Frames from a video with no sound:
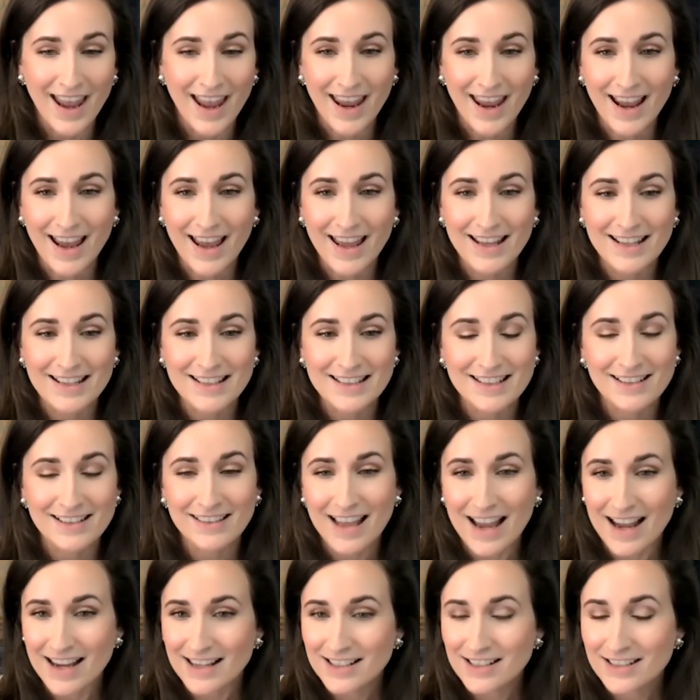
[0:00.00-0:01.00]
And
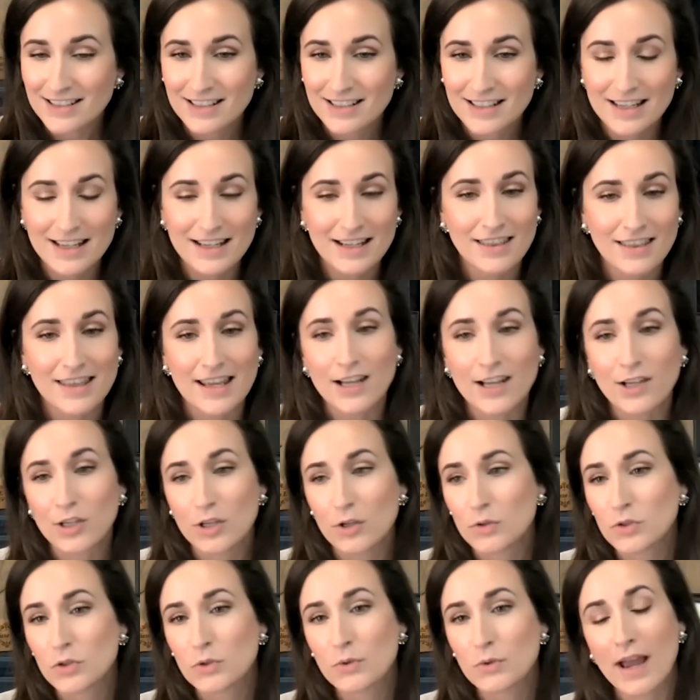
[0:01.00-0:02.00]
lastly,
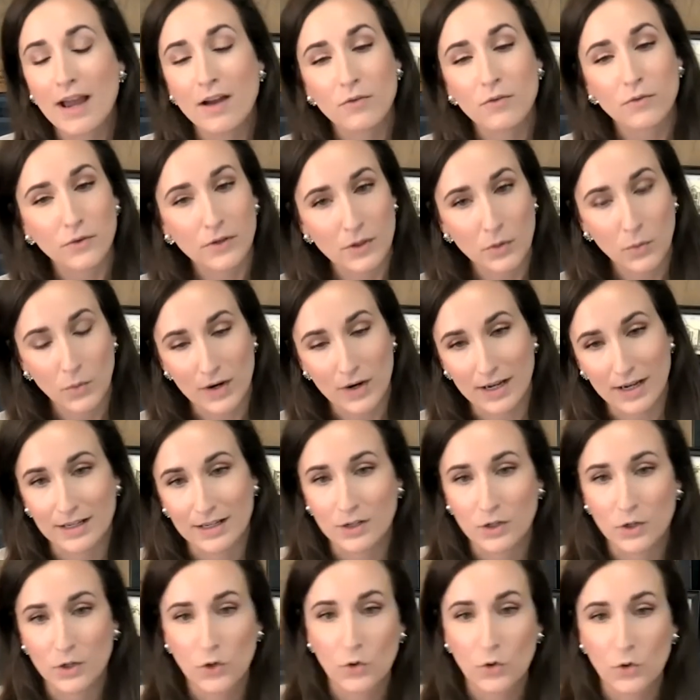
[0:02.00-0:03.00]
thank you to
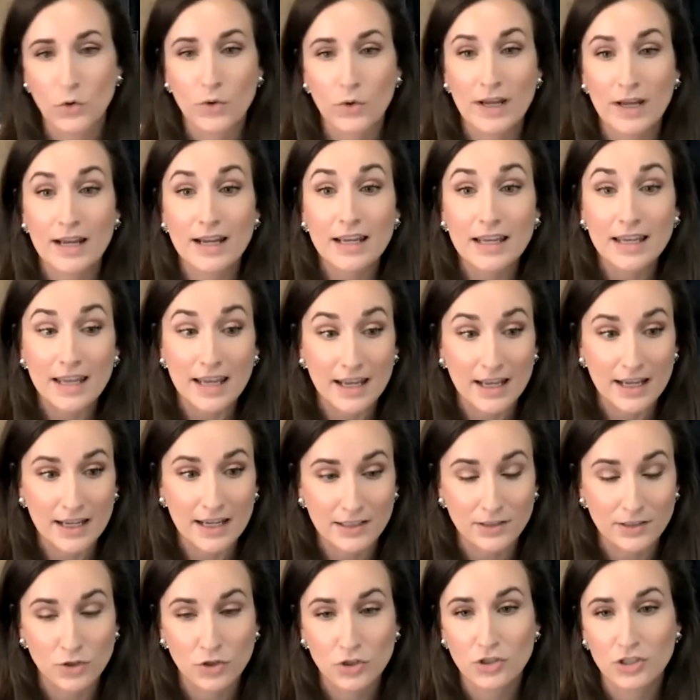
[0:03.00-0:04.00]
everyone who
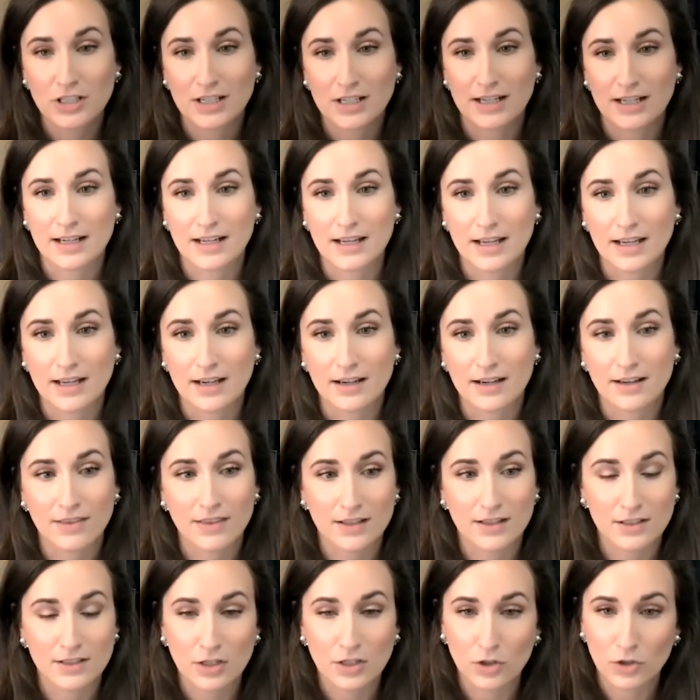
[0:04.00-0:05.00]
engaged in
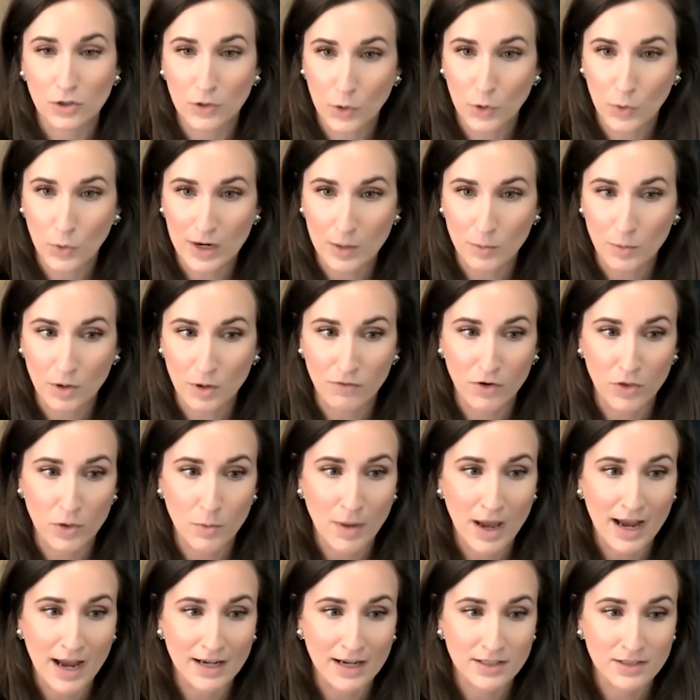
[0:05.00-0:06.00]
this colloquium over
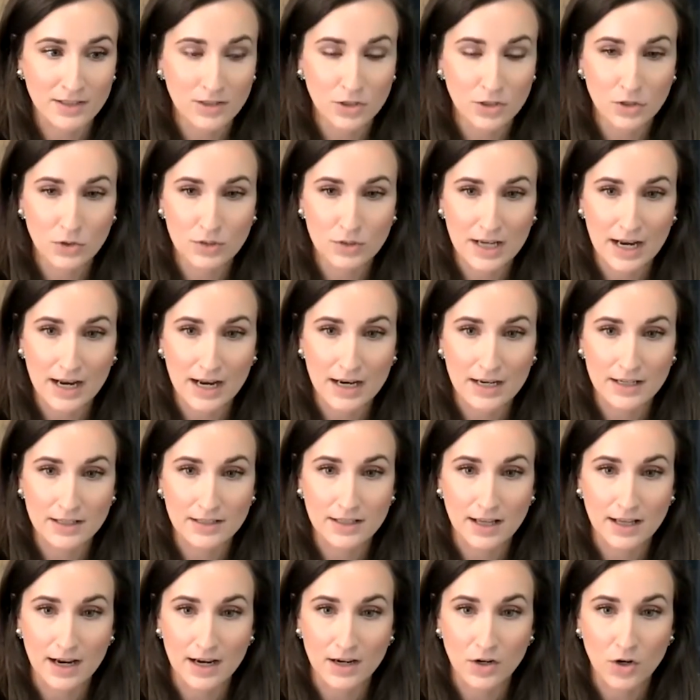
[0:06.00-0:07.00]
the past 2
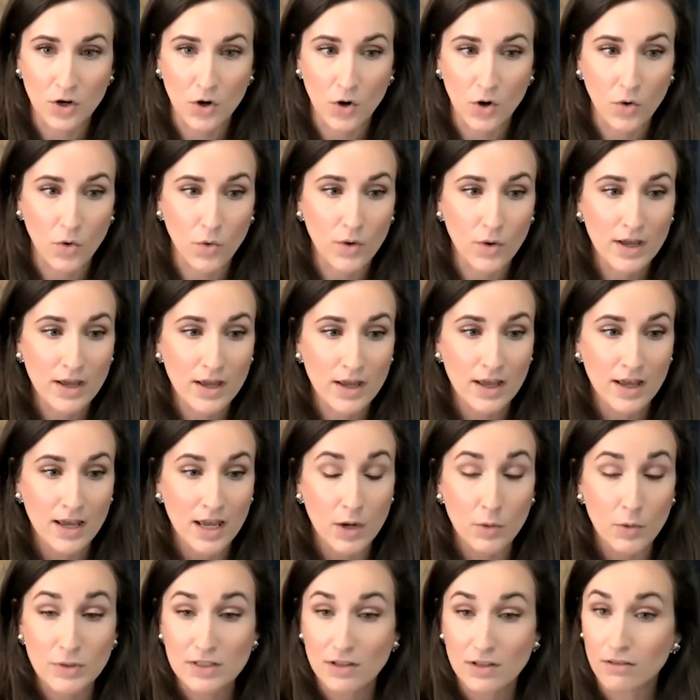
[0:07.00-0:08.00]
days. I know
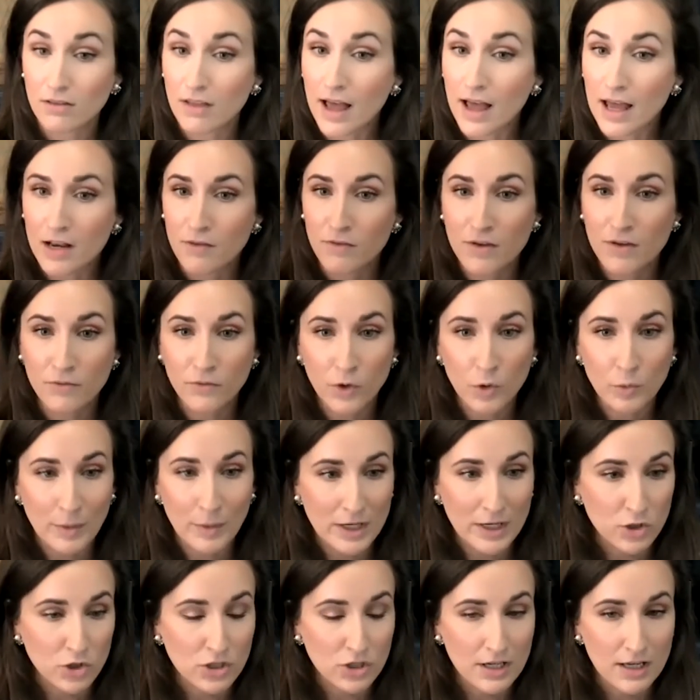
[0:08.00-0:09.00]
it was a lot of
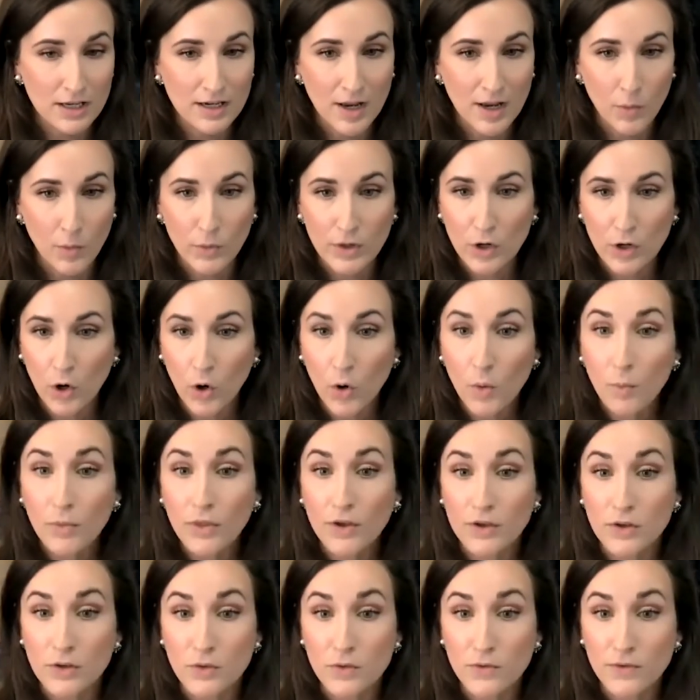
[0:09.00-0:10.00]
information, and we hope
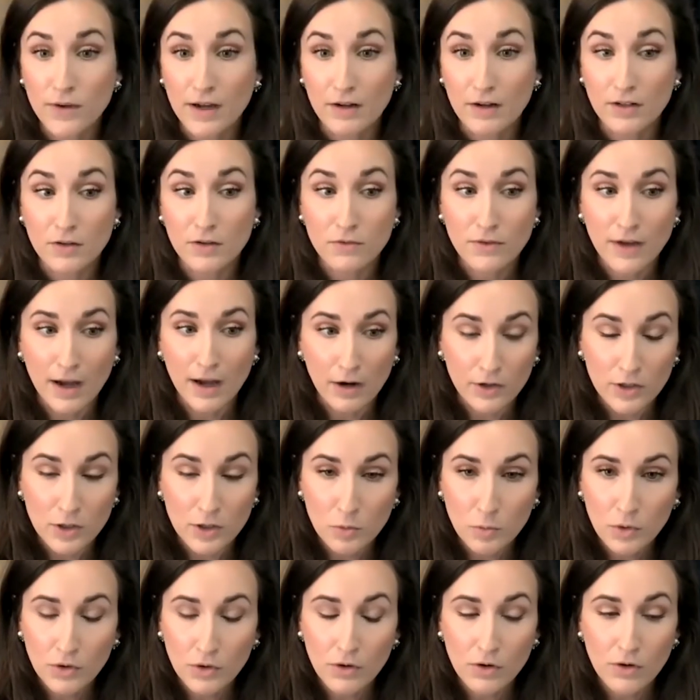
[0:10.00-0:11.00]
that you found it
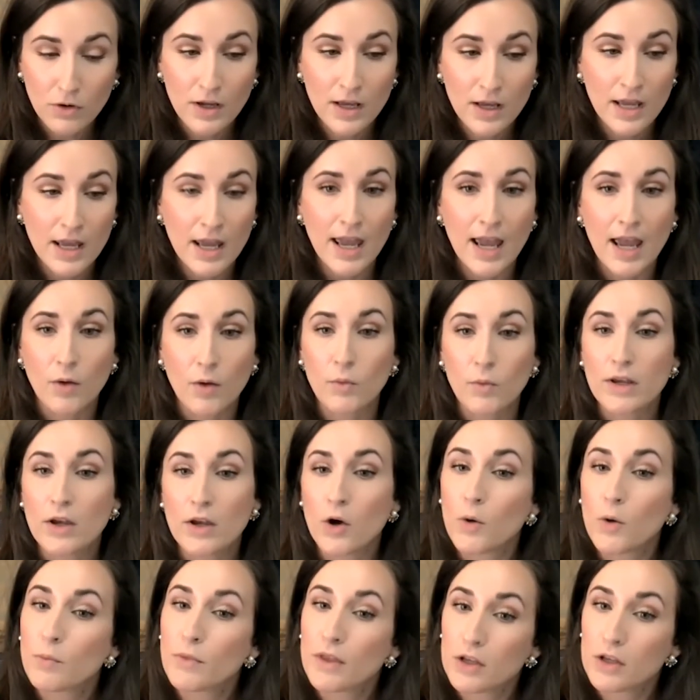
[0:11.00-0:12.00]
valuable. And we
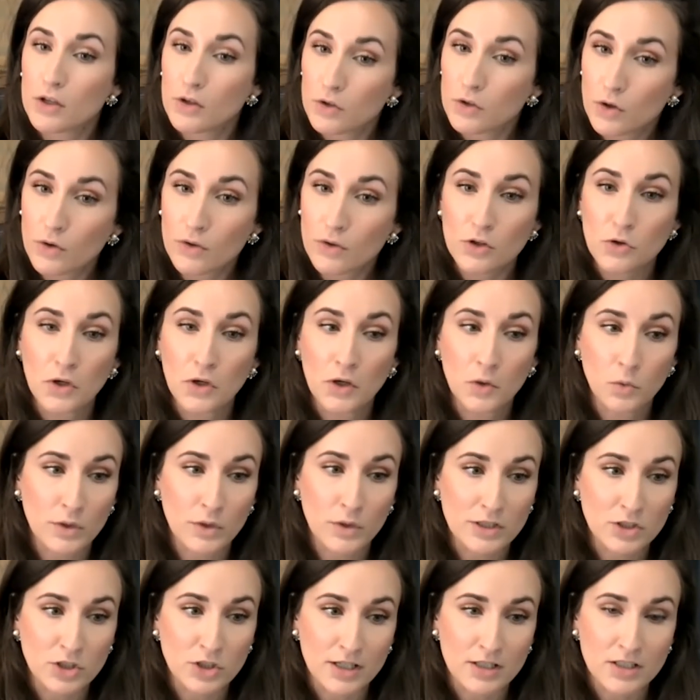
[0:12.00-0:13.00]
hope that you know that you can
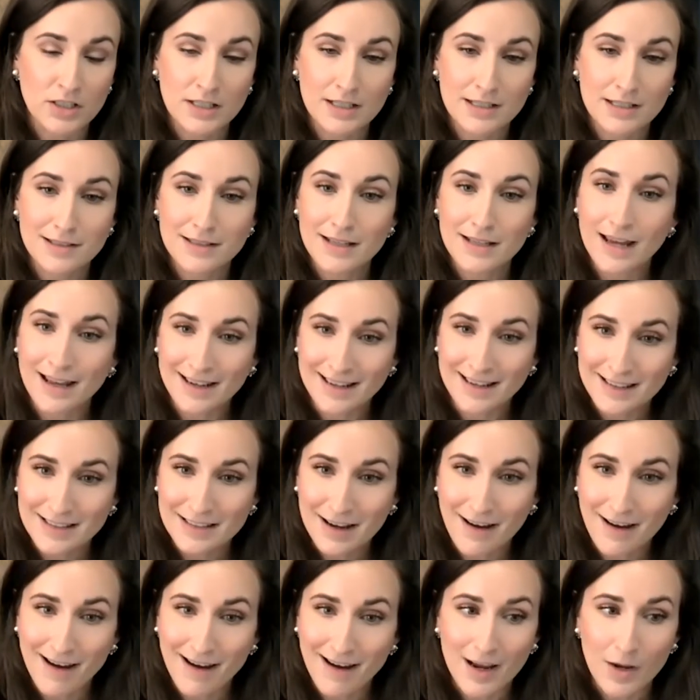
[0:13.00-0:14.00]
reach out to us
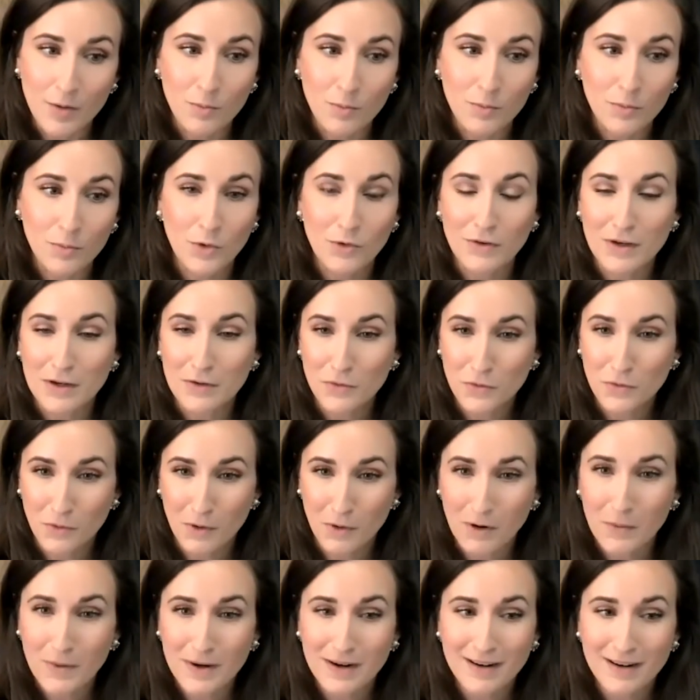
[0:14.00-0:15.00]
anytime moving
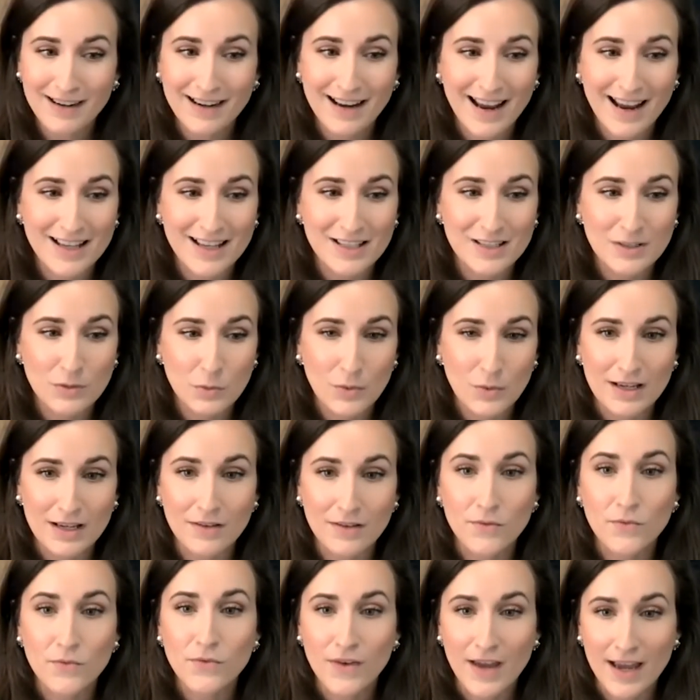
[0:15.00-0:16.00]
forward as
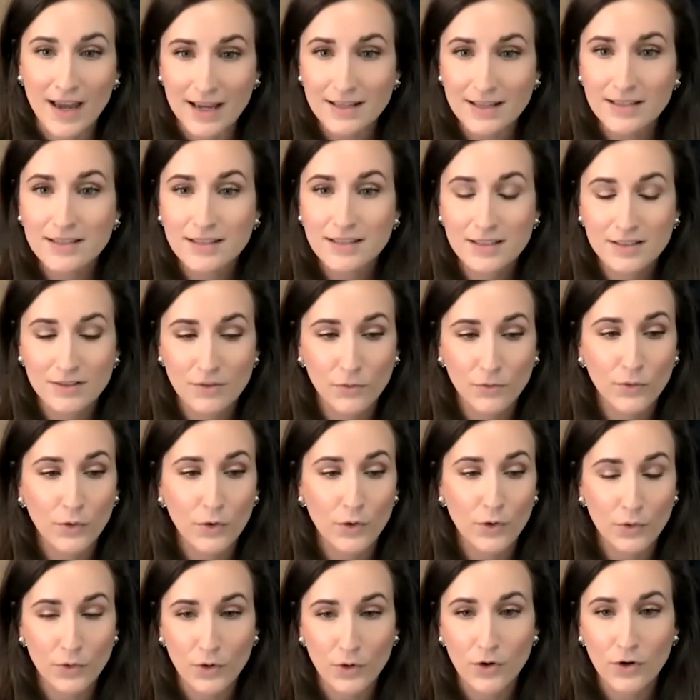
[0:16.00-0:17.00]
we invest
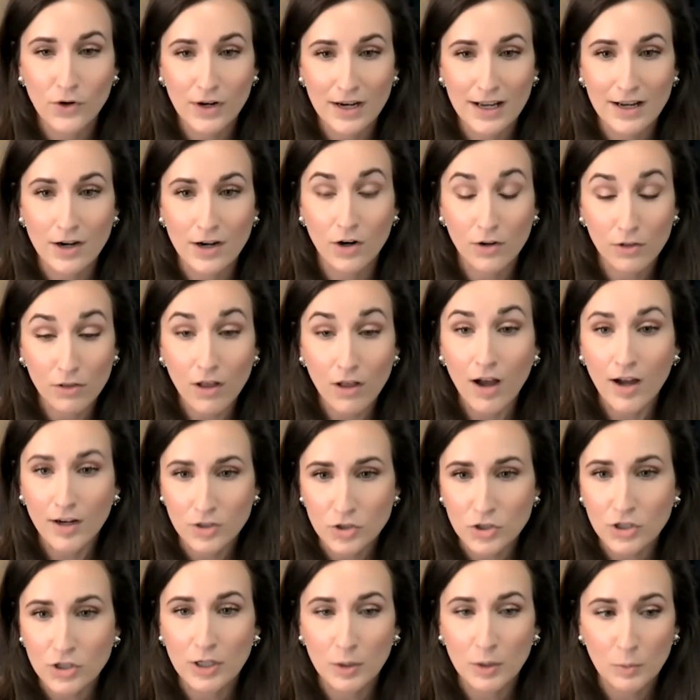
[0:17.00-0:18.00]
further in our
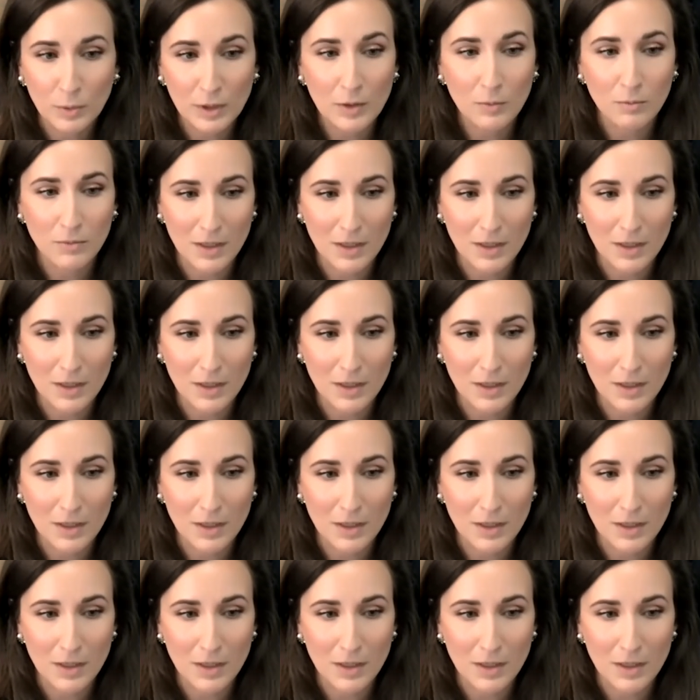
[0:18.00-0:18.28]
long-term